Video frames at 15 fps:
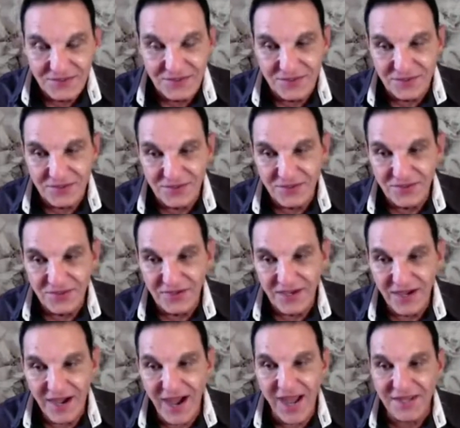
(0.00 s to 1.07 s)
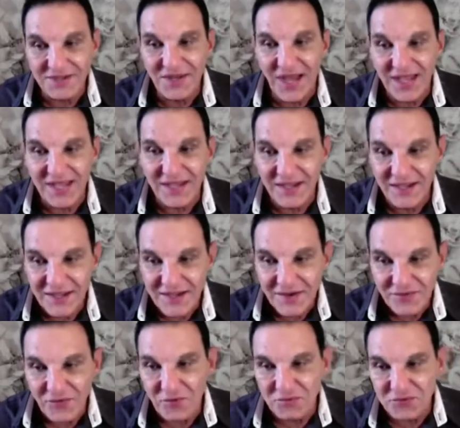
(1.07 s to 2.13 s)
Oh, hi, Naya
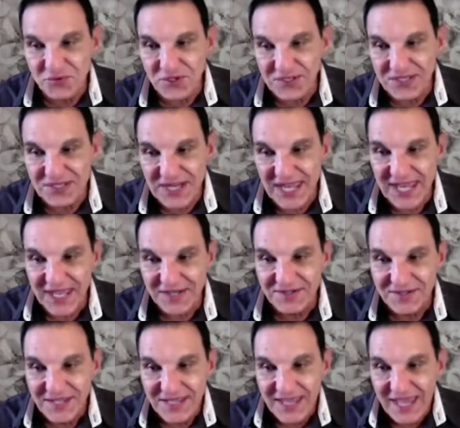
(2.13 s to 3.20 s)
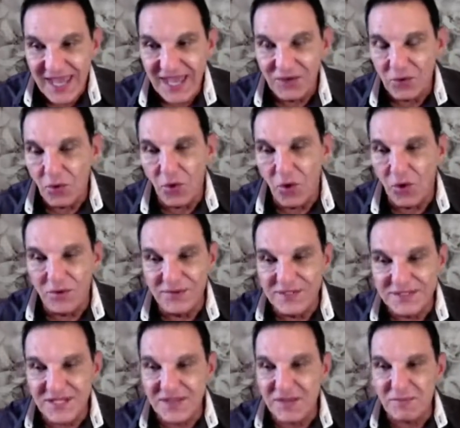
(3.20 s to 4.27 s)
from Trinidad and all
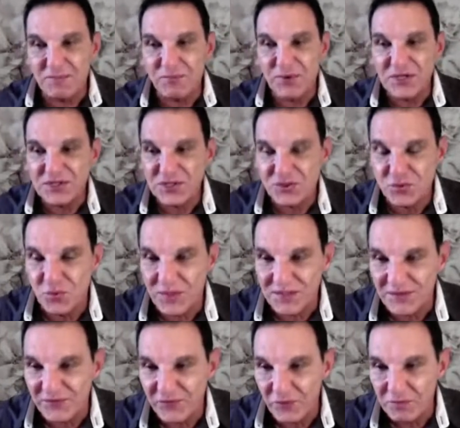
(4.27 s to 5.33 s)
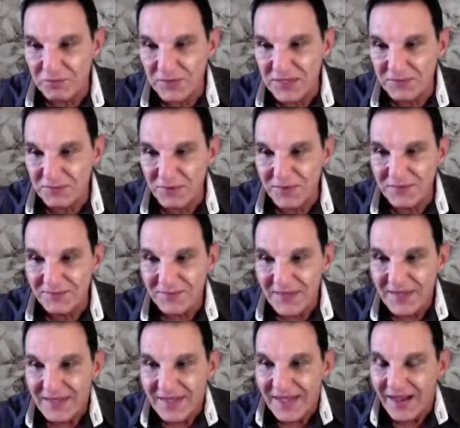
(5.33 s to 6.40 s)
these other precious, wonderful people.
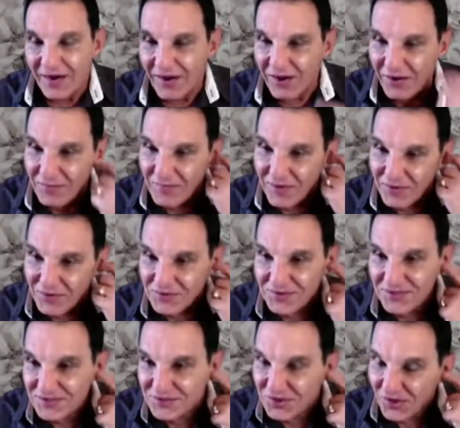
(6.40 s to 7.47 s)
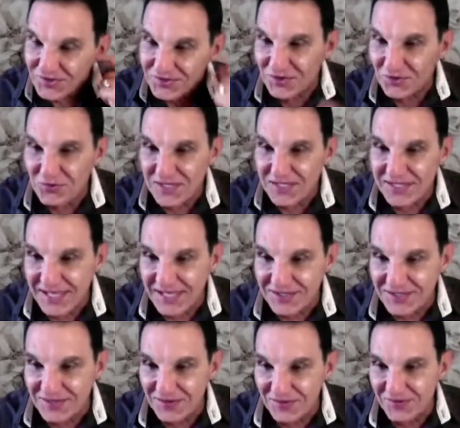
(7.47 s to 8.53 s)
Oh my goodness, Dr. Rick
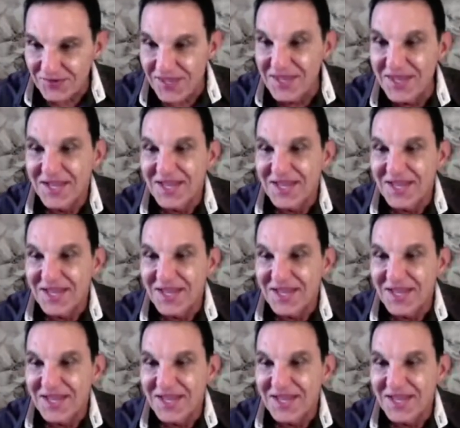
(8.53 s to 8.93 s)
Kendall,